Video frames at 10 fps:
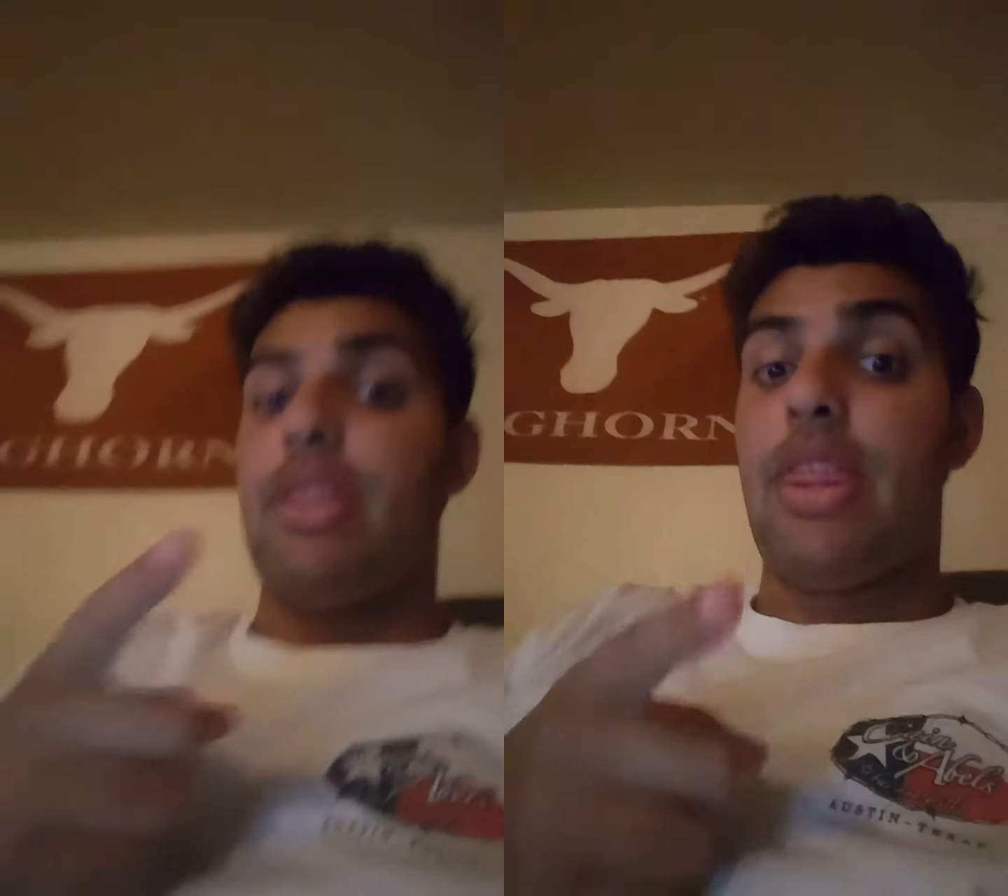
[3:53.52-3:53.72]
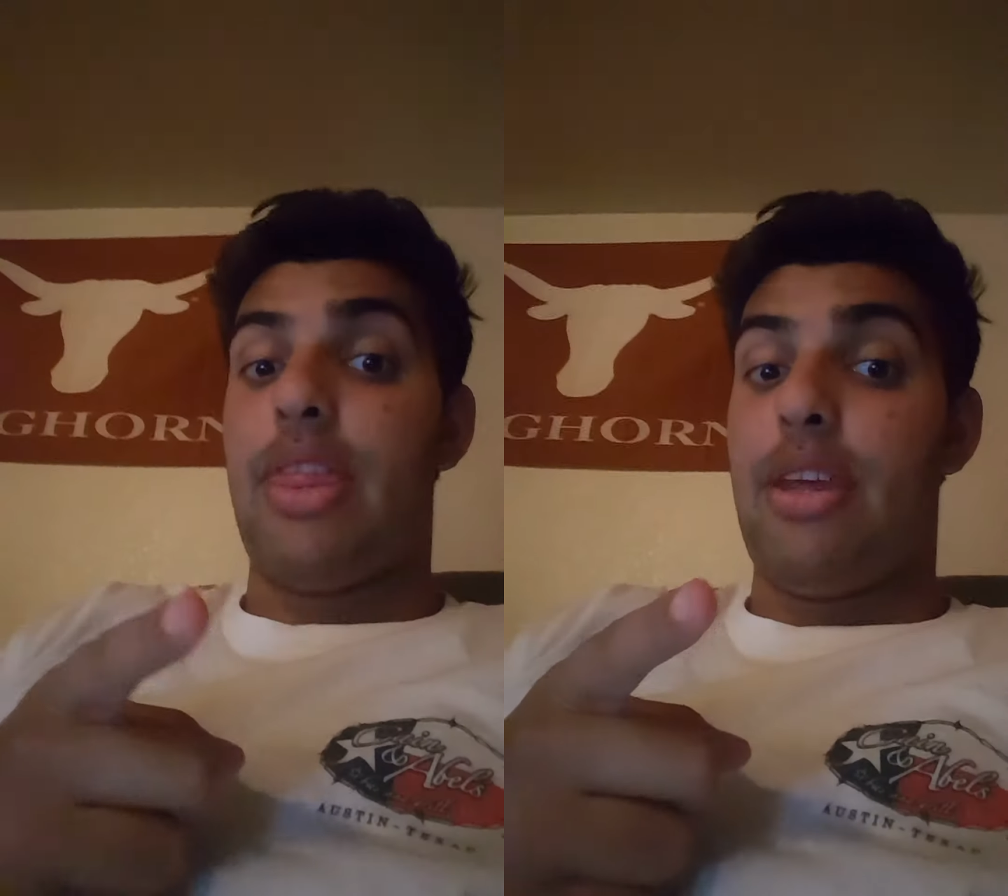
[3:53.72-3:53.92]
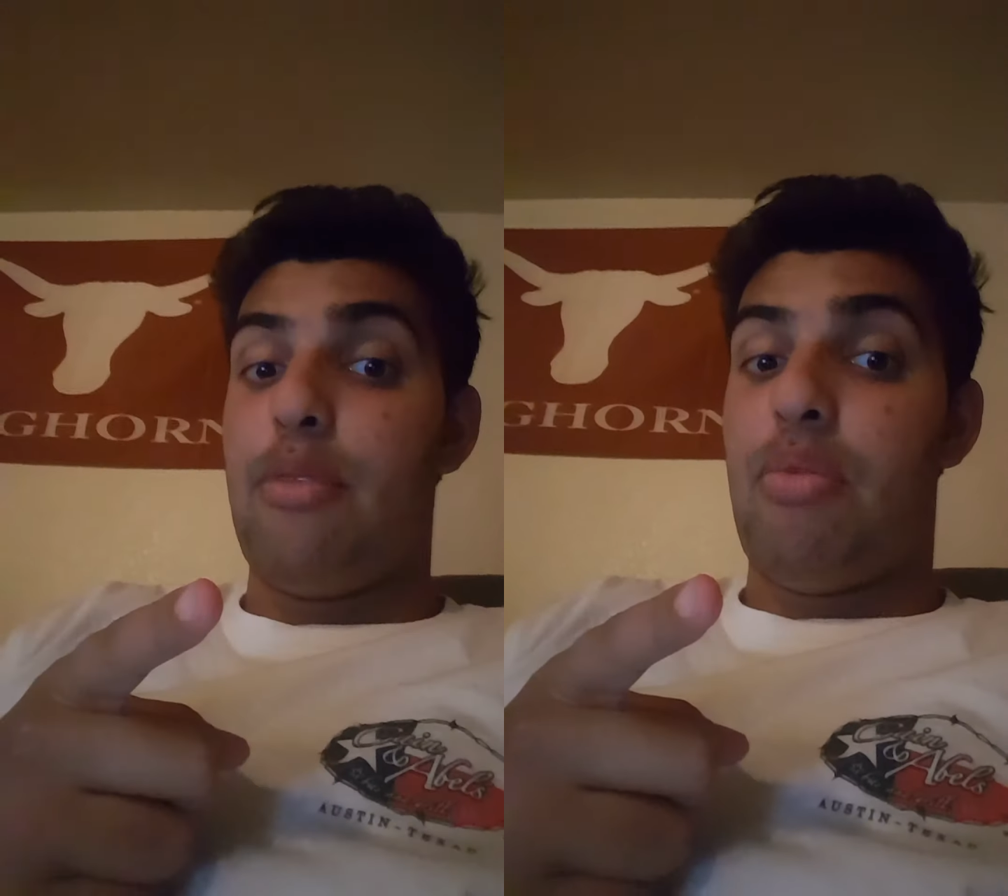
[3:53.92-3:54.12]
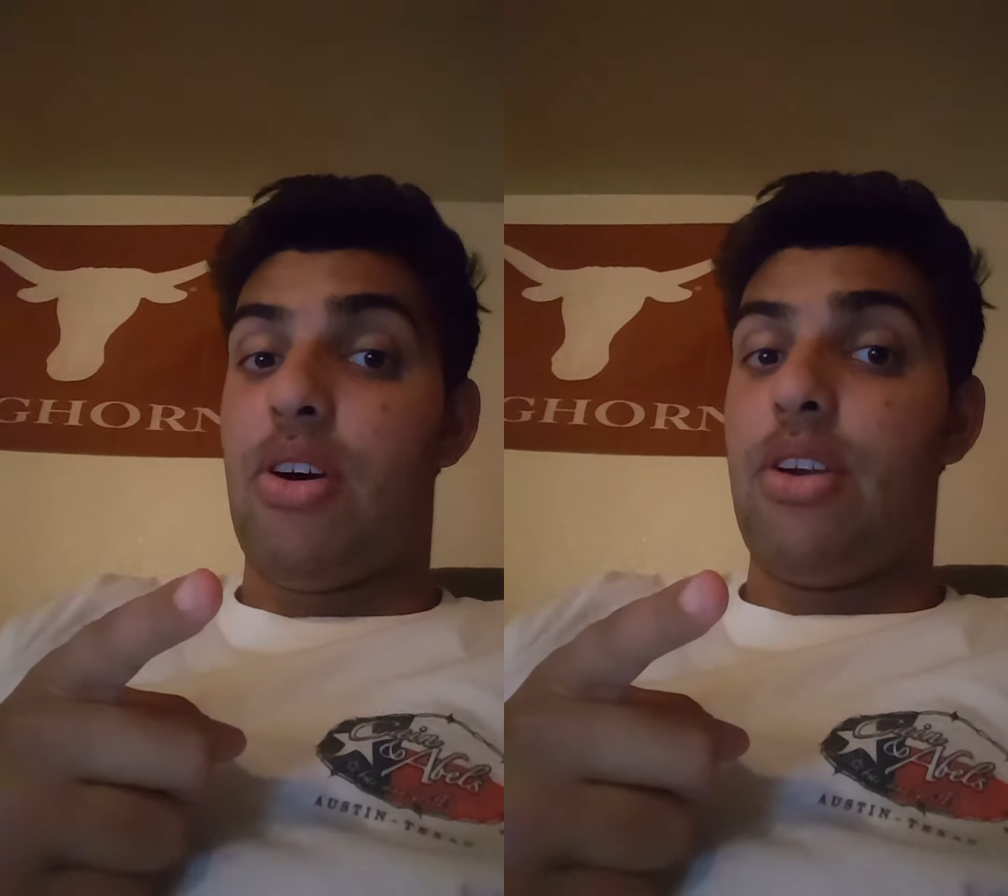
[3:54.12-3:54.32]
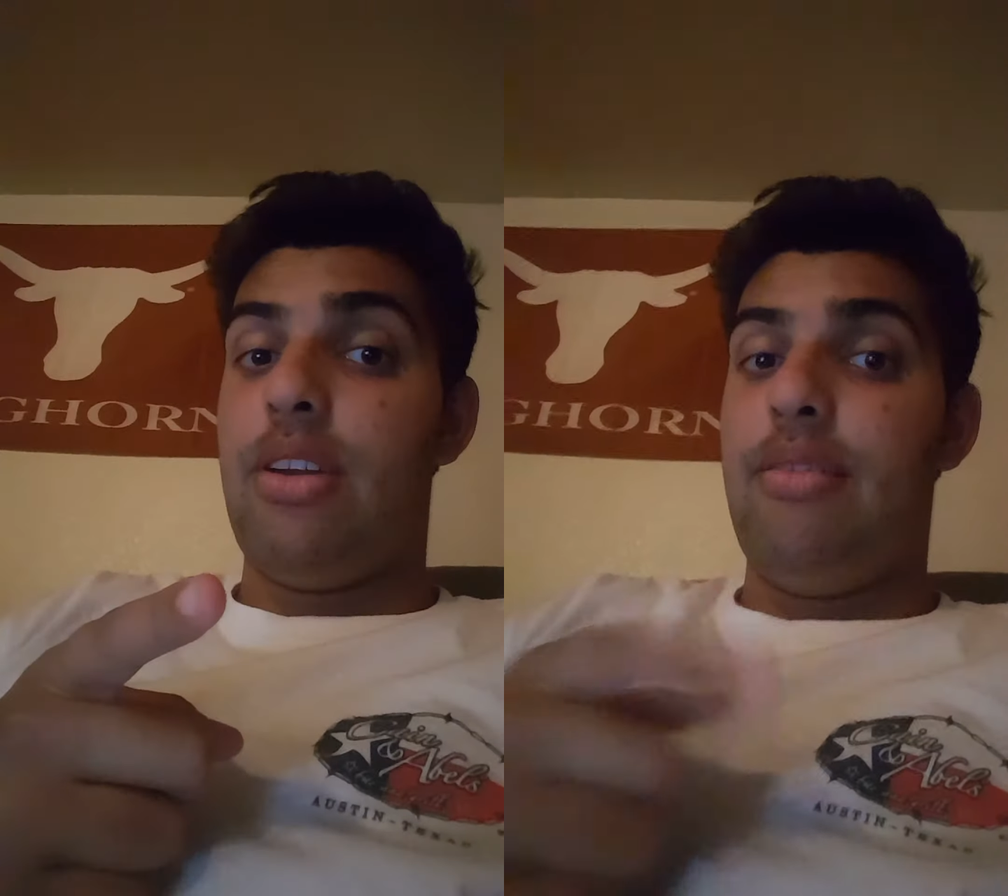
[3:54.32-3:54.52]
The
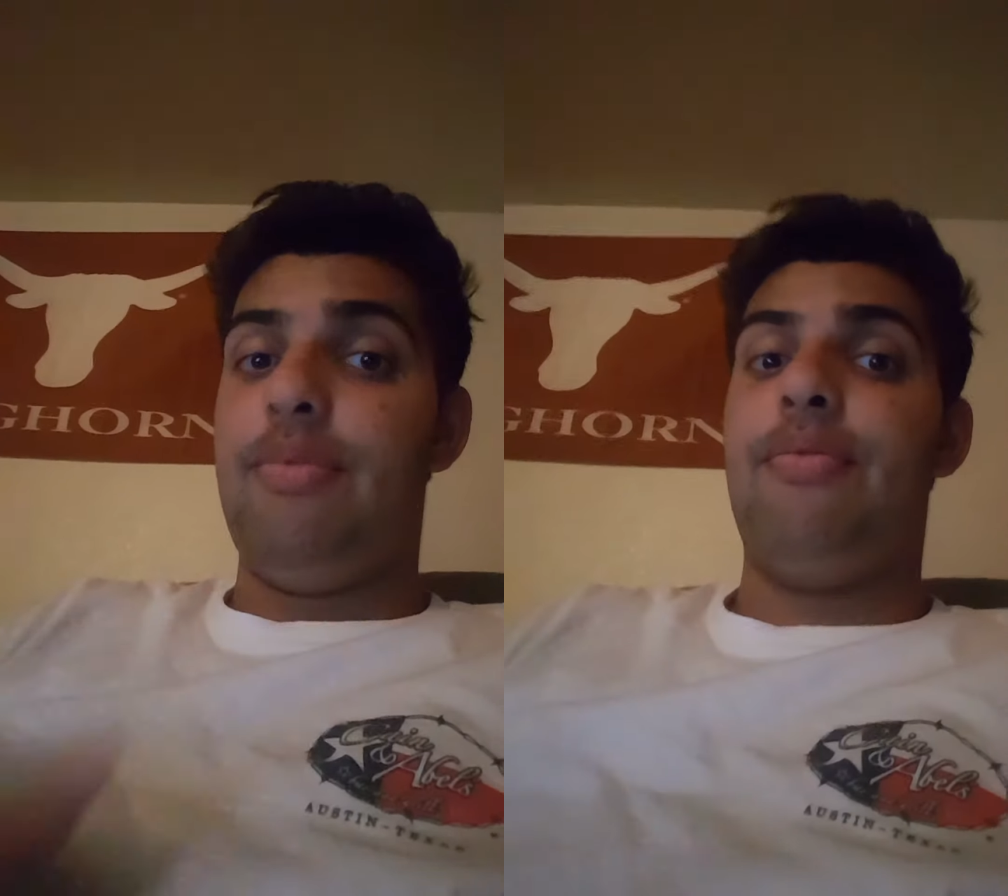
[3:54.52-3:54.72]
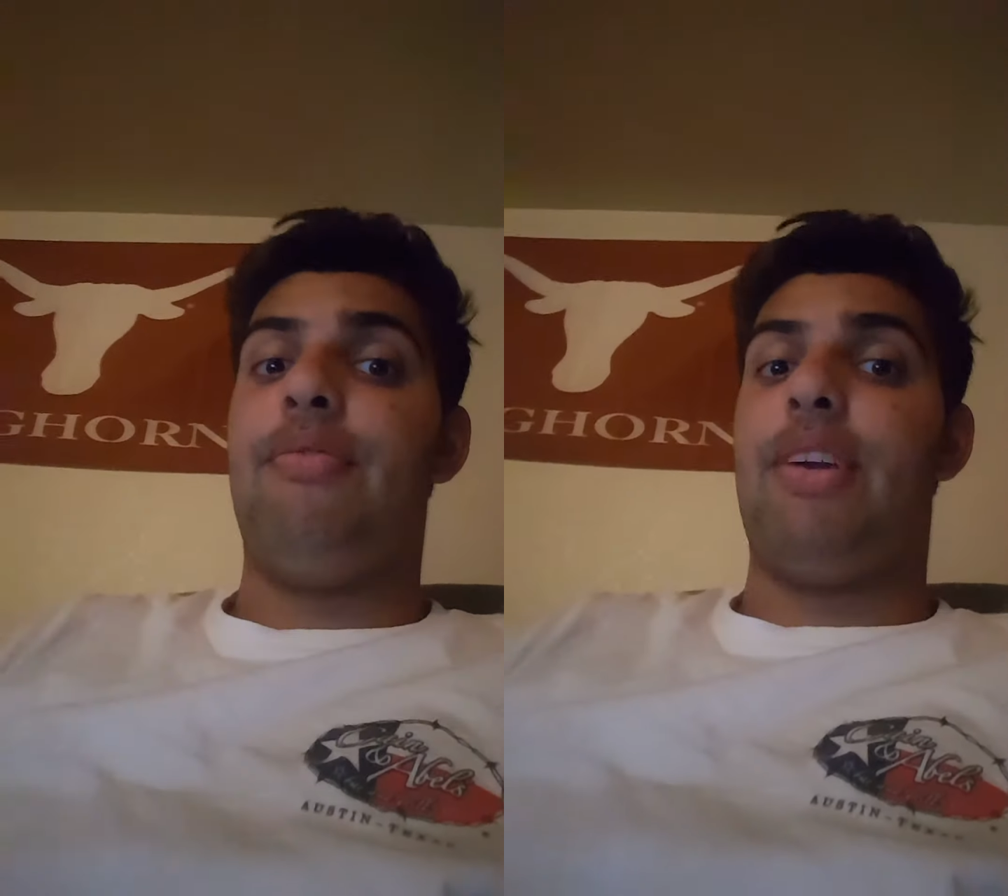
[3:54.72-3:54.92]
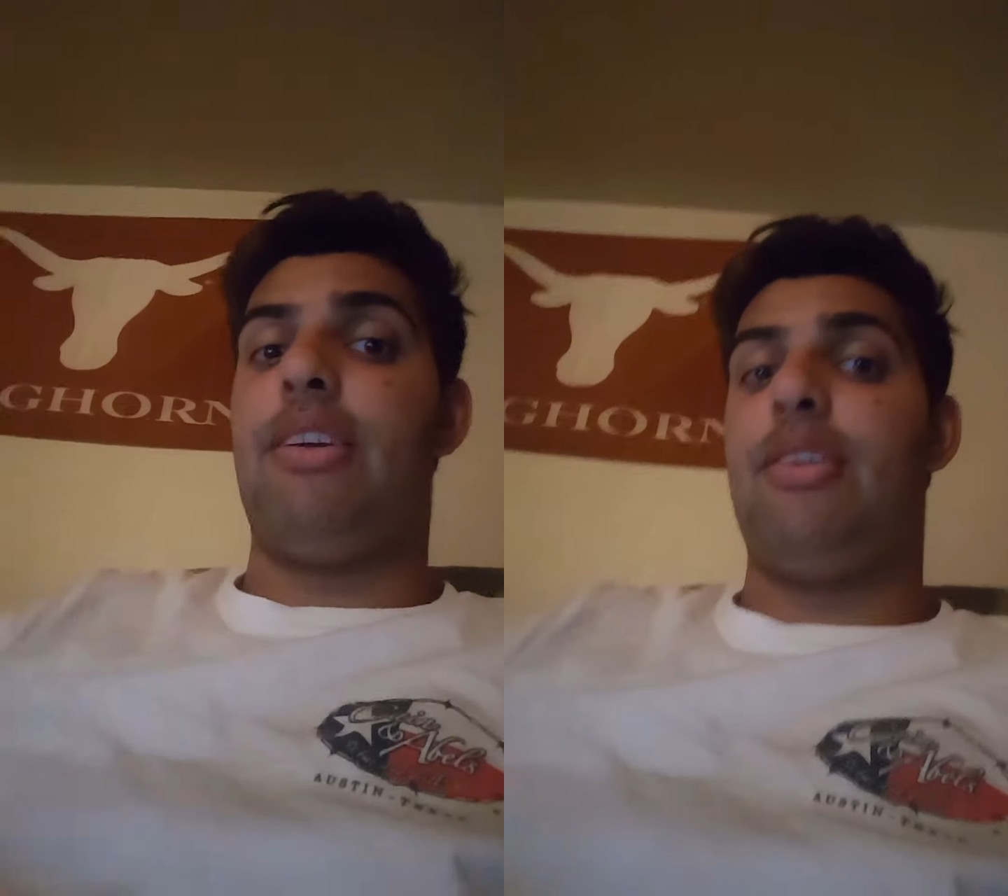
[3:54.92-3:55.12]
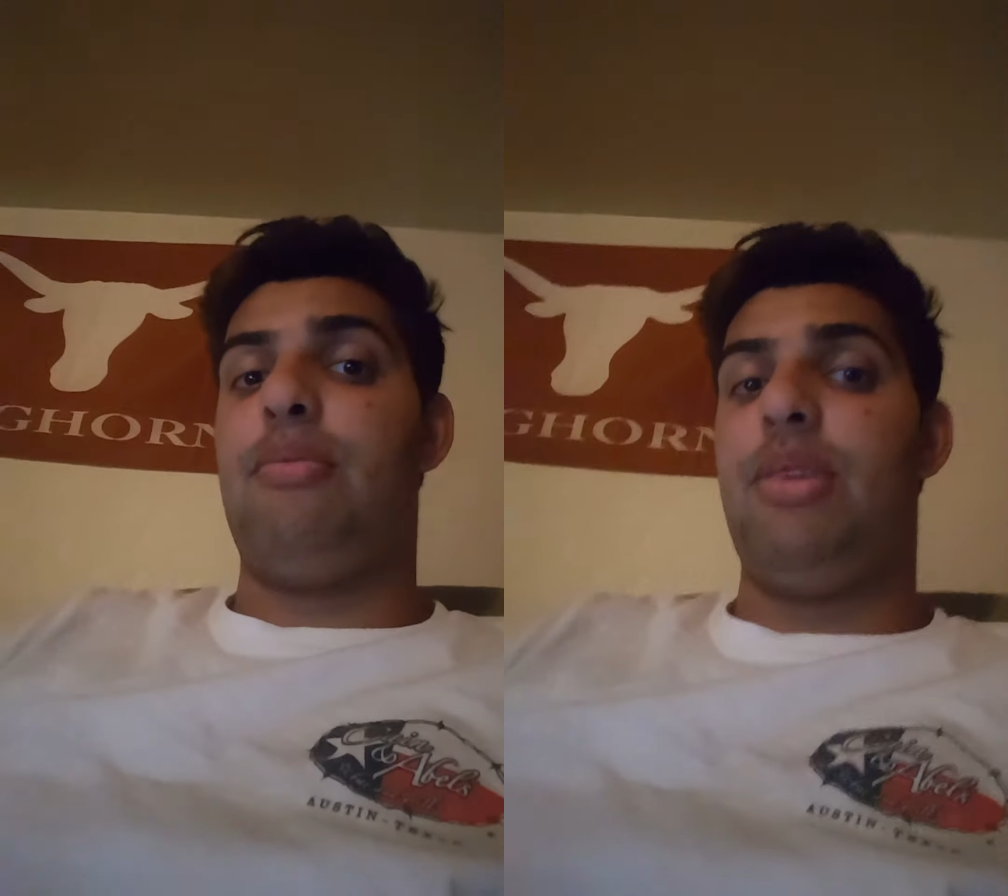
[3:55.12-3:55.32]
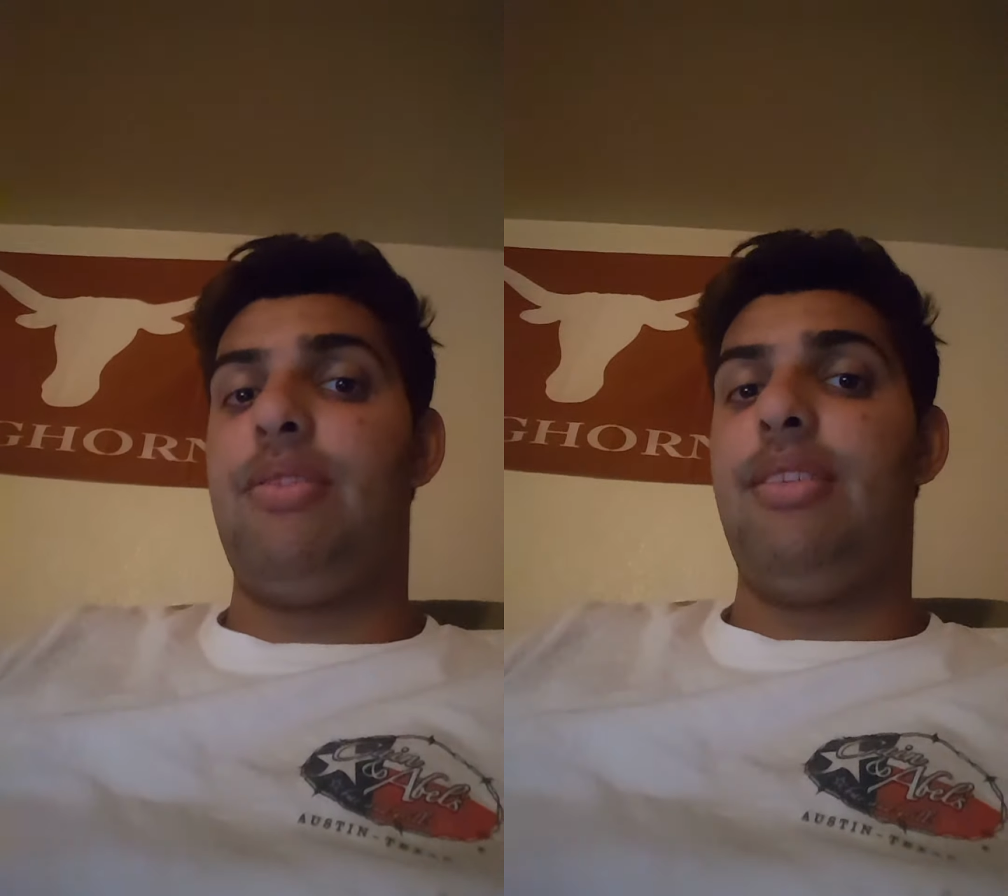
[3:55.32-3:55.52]
Departed. Very good
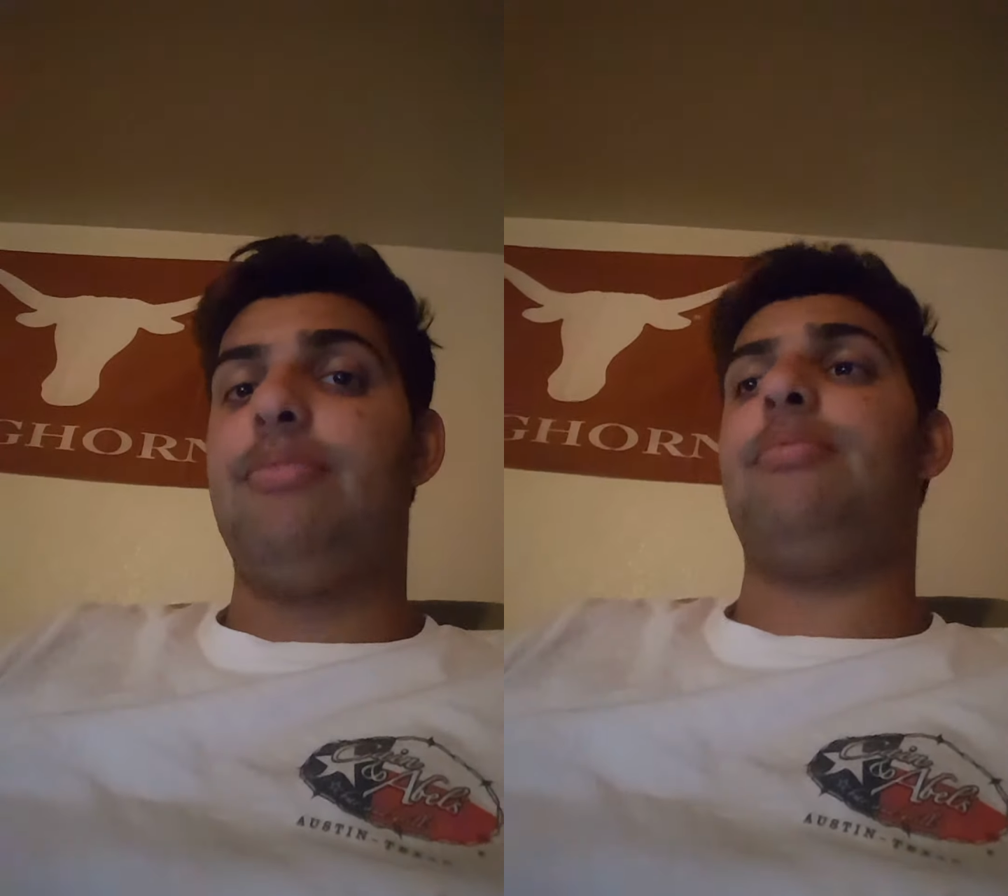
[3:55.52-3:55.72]
movie.